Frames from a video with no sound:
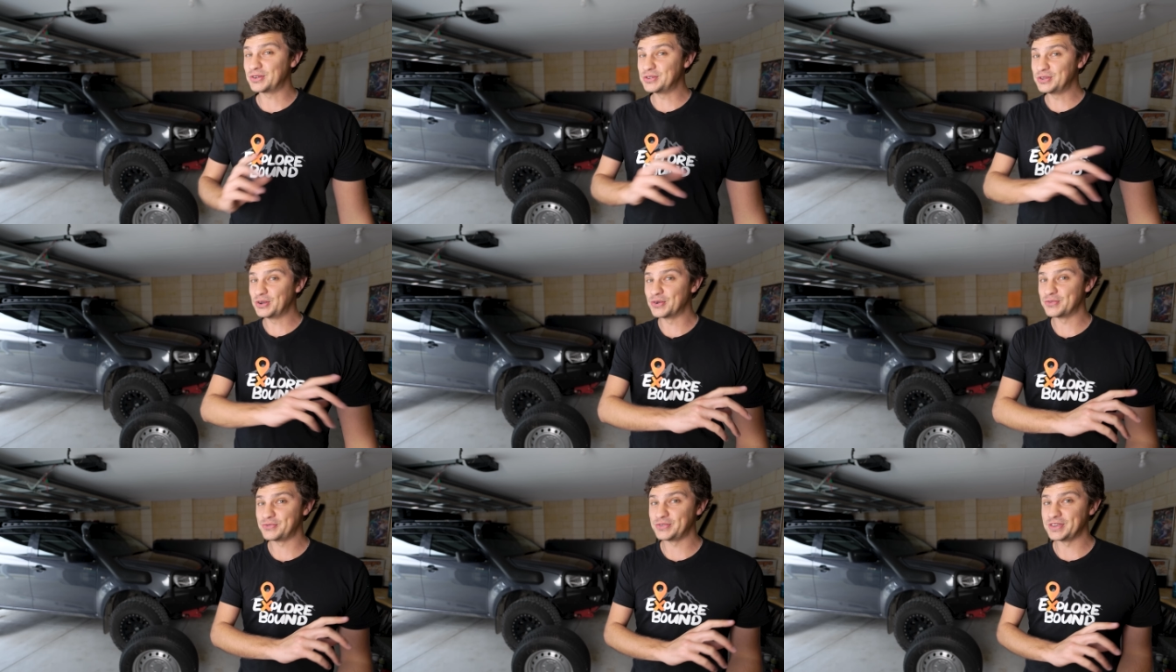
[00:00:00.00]

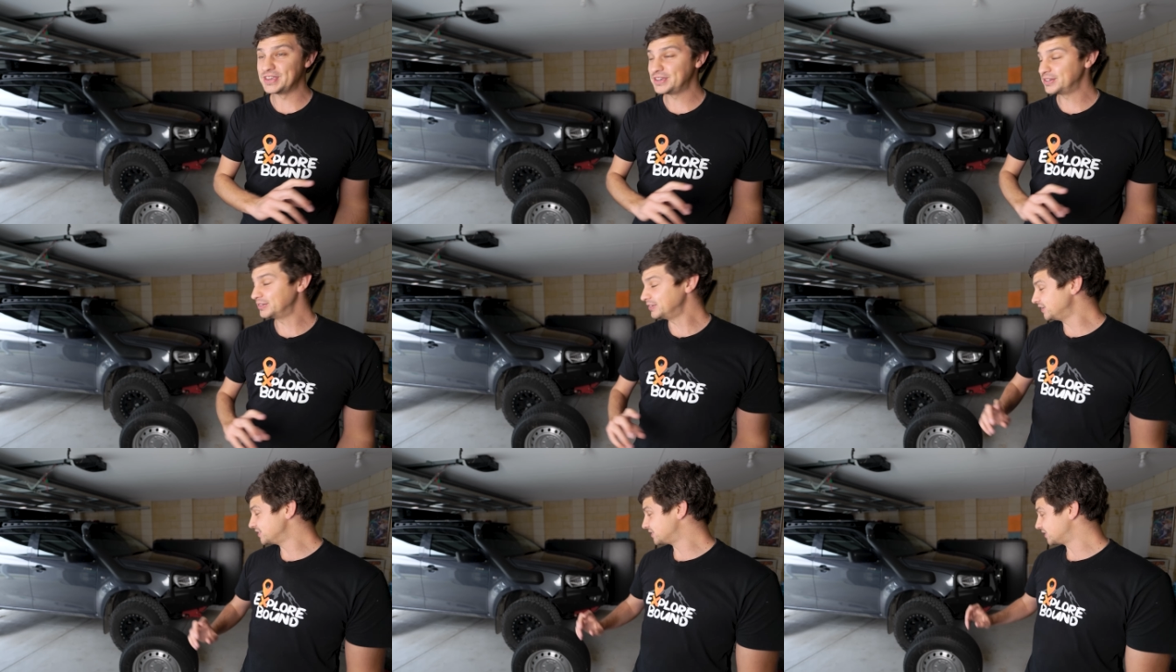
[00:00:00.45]
your
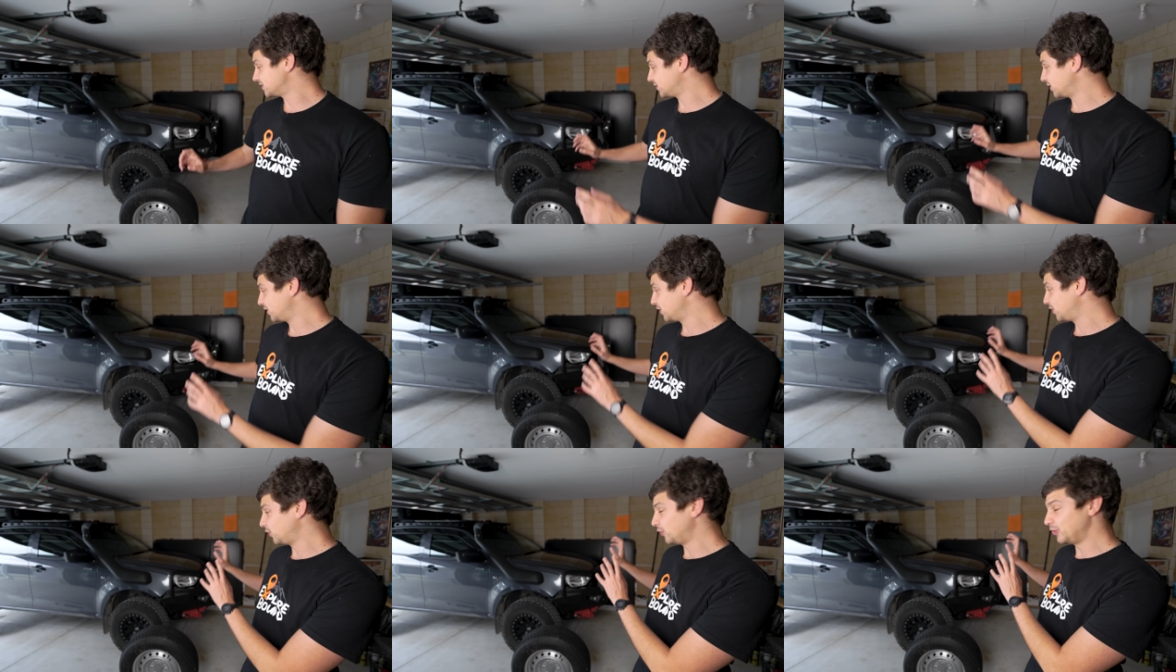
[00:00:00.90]
vehicle is that it's
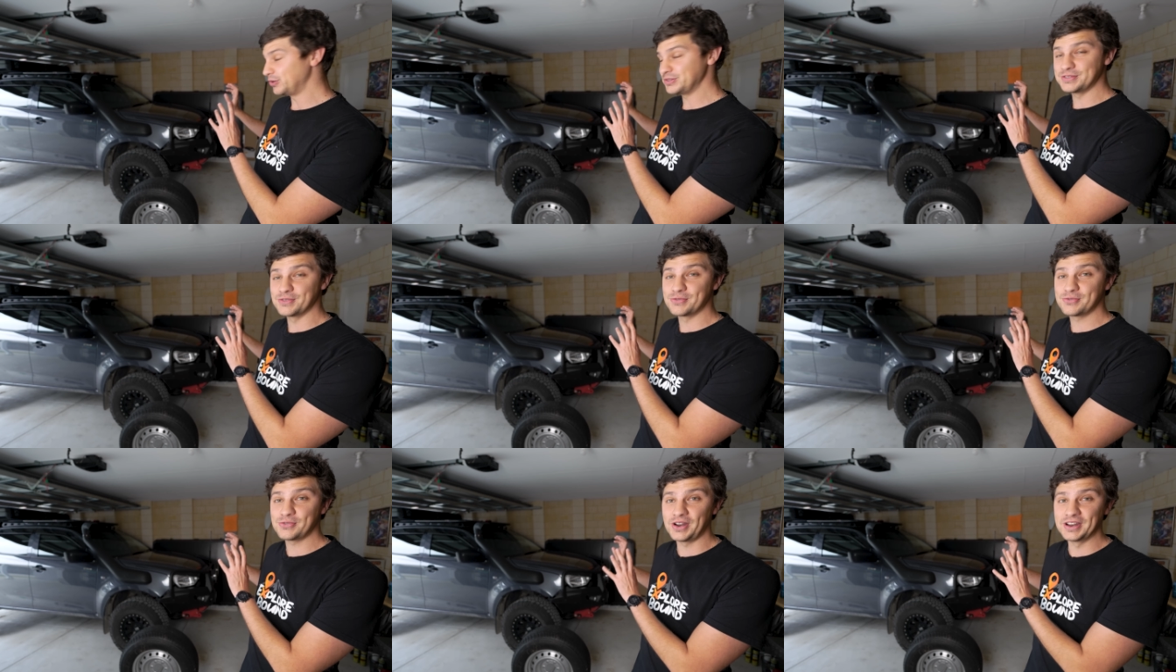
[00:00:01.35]
going to cause
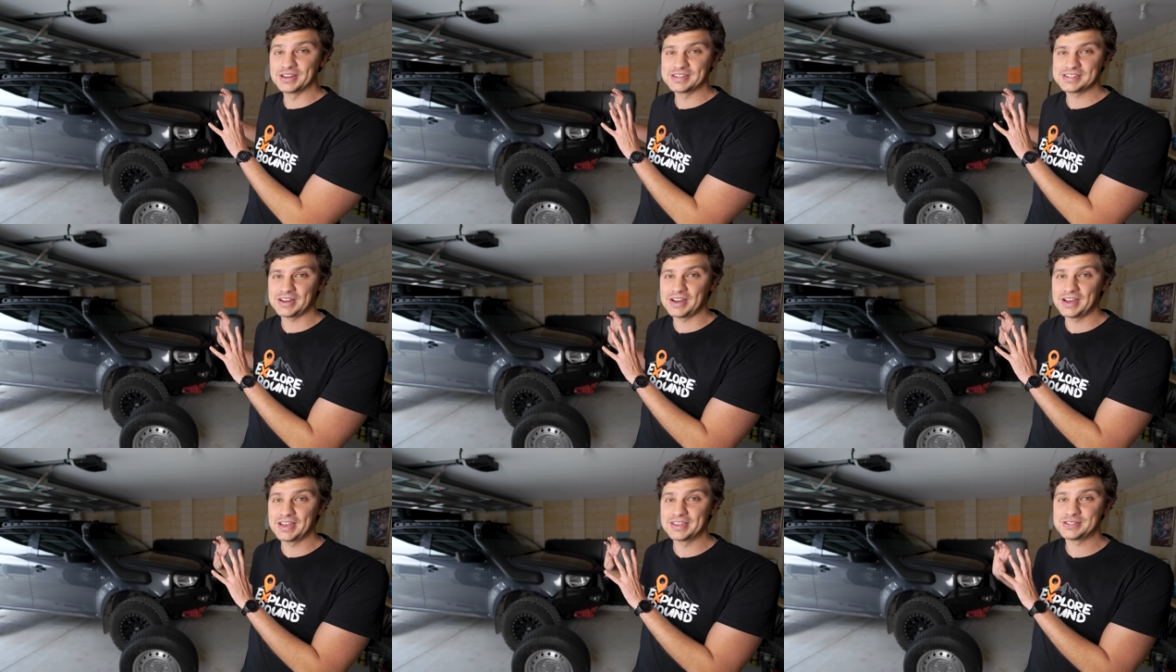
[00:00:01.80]
the front
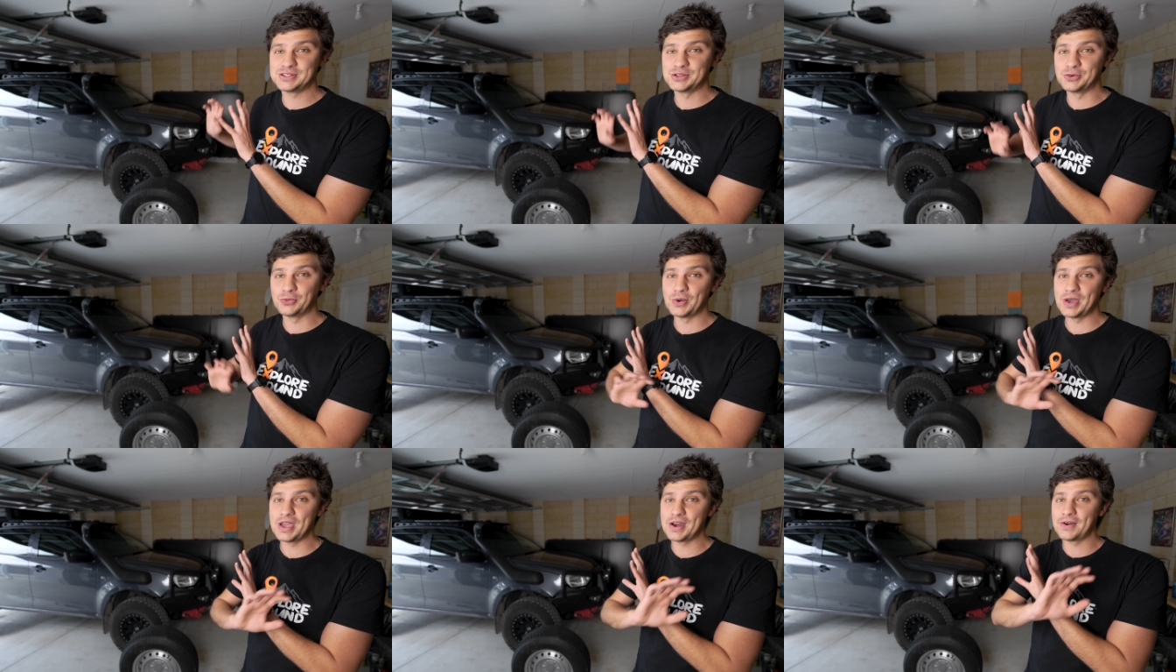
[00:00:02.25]
tyres to
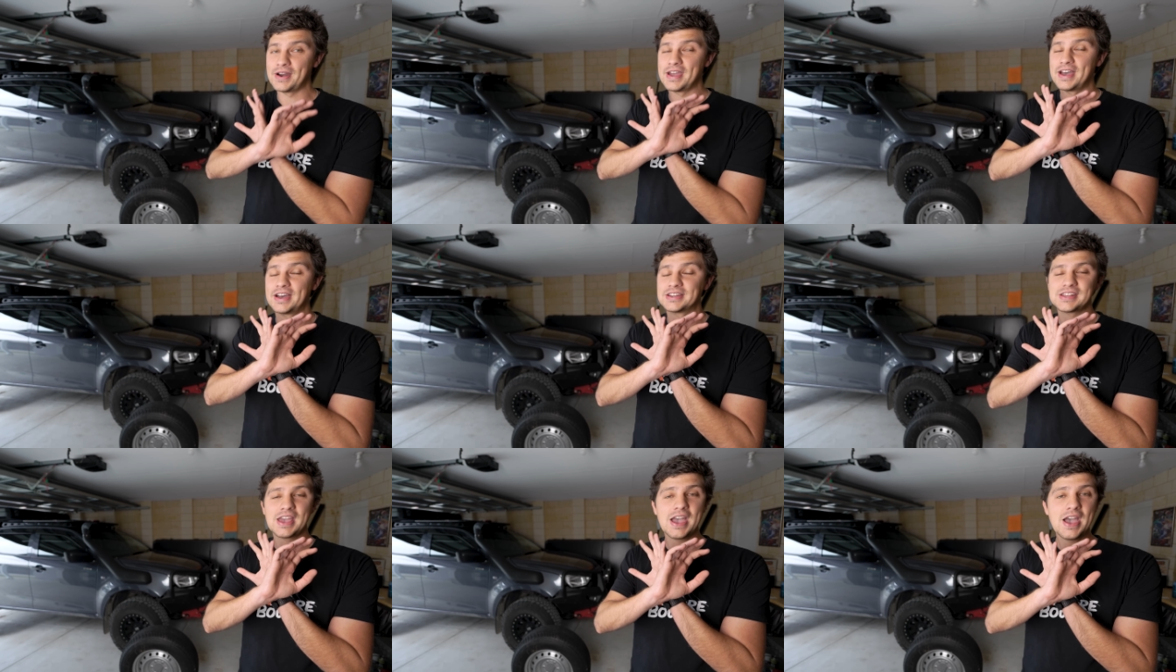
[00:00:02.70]
wear
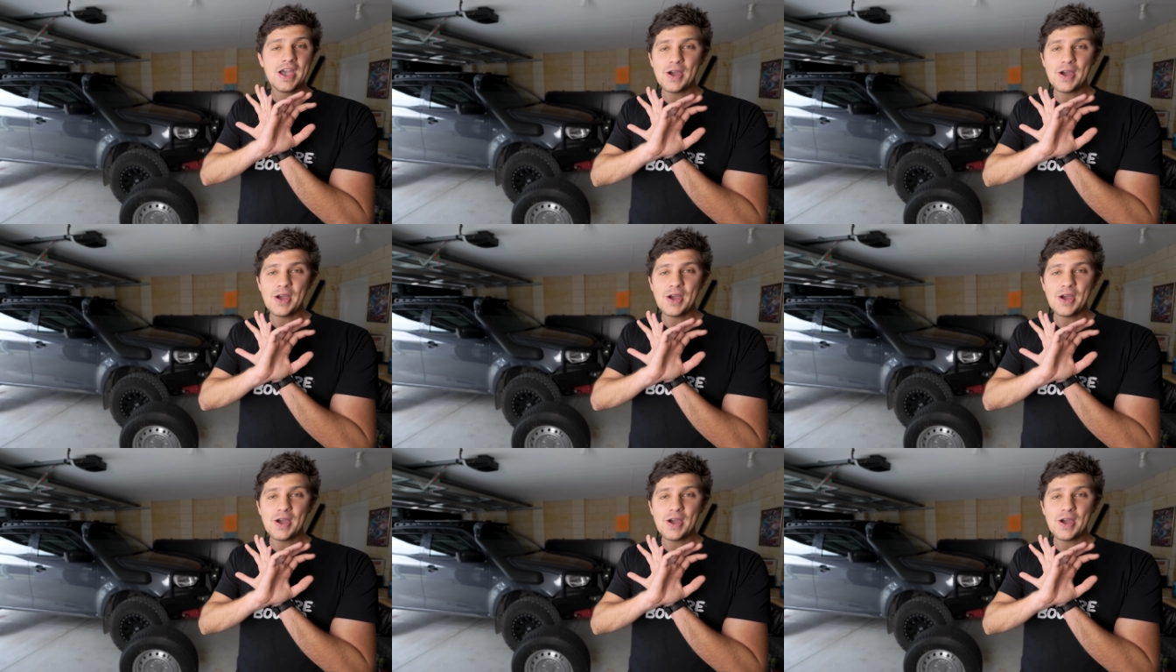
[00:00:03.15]
out